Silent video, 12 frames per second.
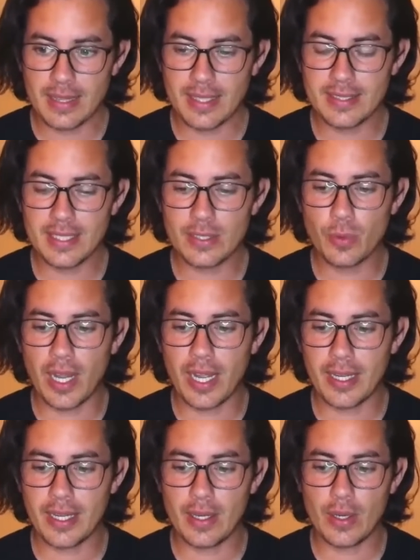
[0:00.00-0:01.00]
This is
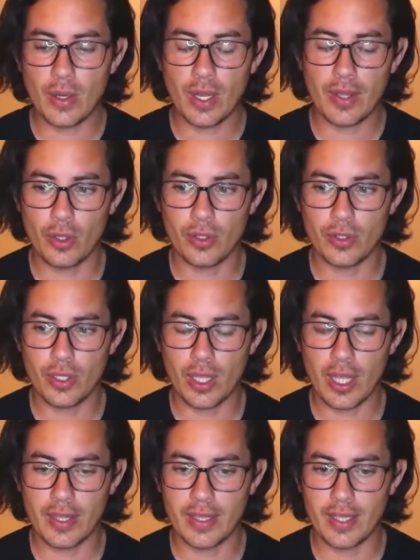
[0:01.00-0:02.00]
why
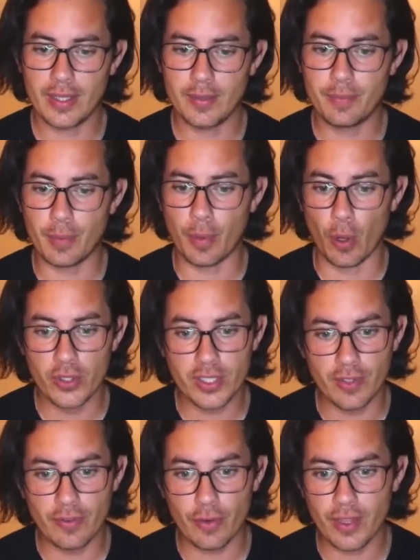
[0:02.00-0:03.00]
the
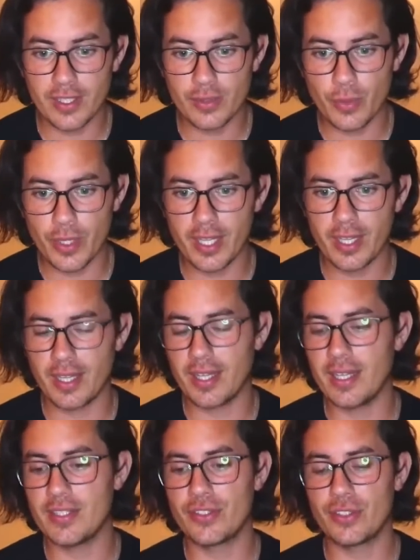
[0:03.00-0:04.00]
proposal for this week
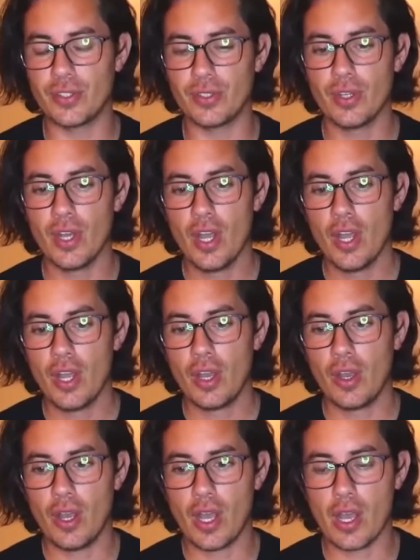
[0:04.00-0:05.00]
is to
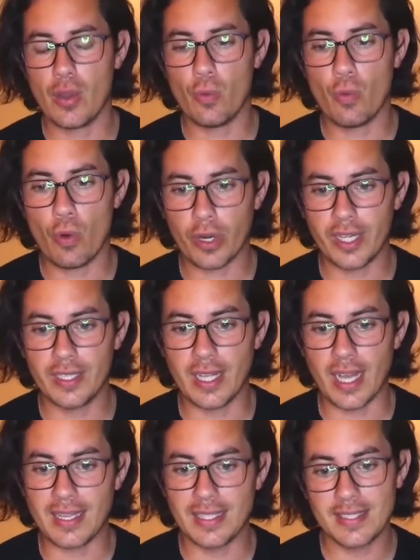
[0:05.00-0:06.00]
work in
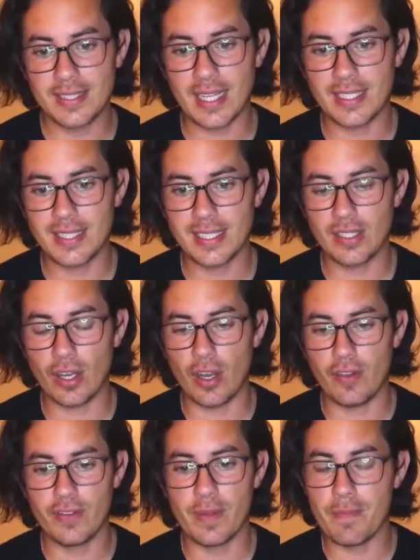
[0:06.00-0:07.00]
the understanding
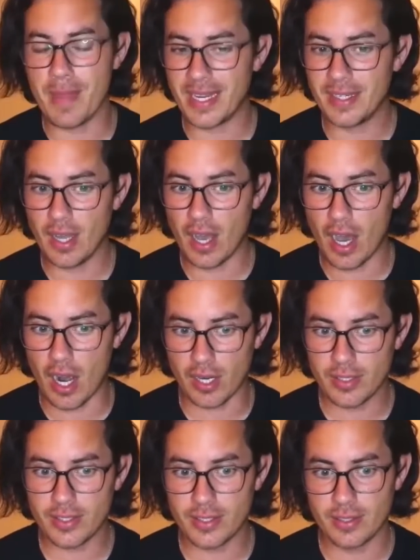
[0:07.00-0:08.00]
of the main
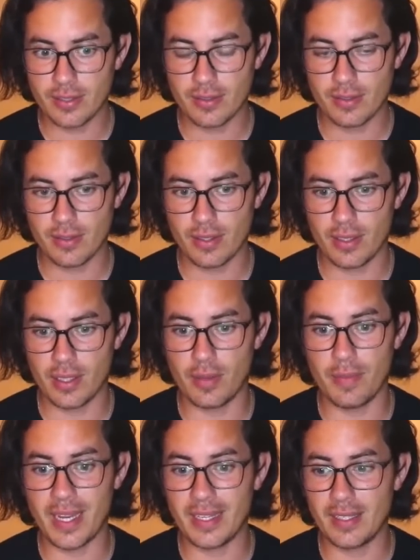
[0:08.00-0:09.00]
arts, the
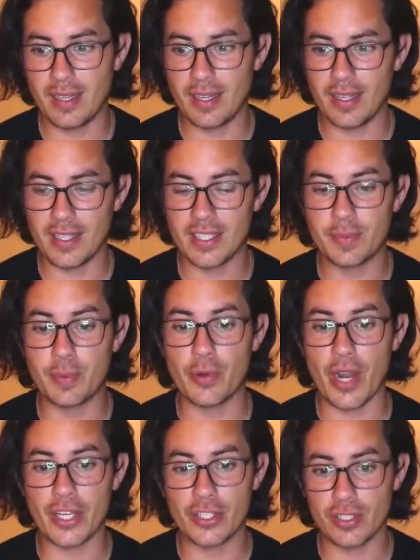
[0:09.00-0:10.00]
main
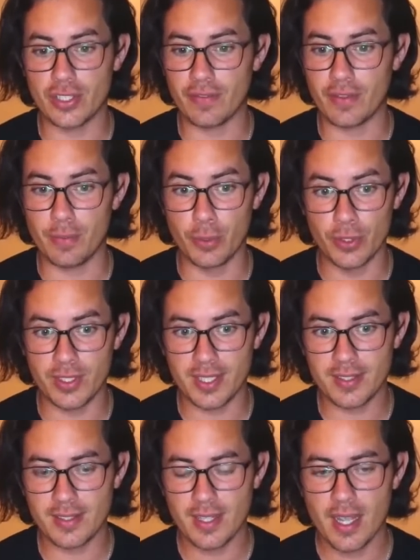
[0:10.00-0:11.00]
inspirations of the
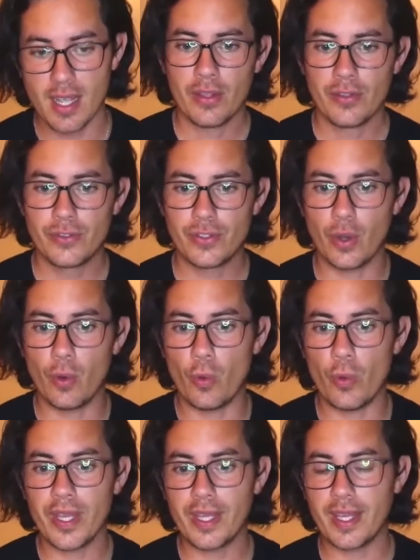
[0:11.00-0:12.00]
muses, so
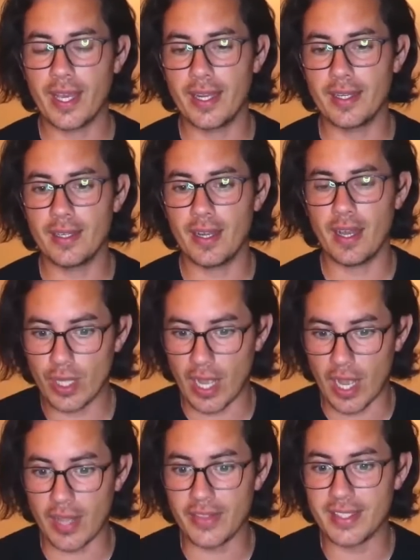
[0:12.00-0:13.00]
we can
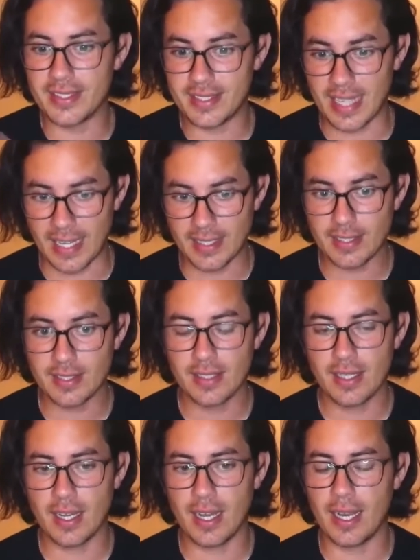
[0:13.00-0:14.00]
understand
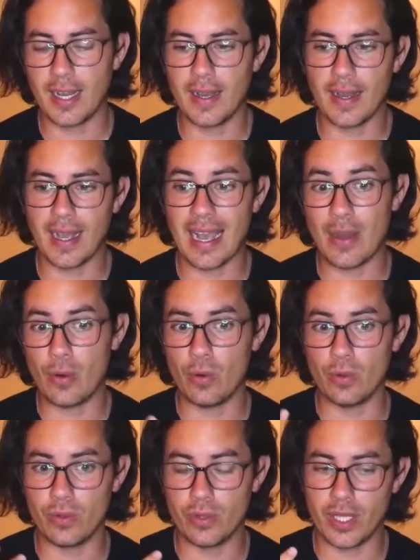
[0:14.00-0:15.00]

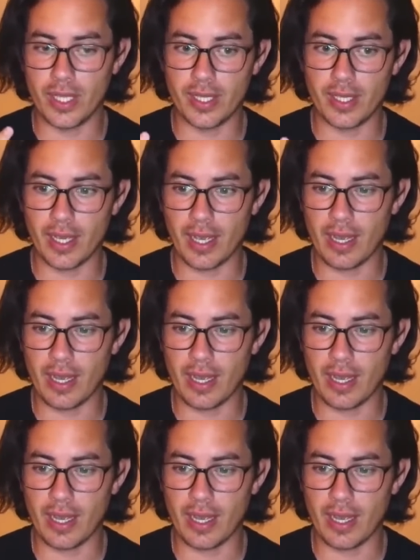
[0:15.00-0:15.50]
how they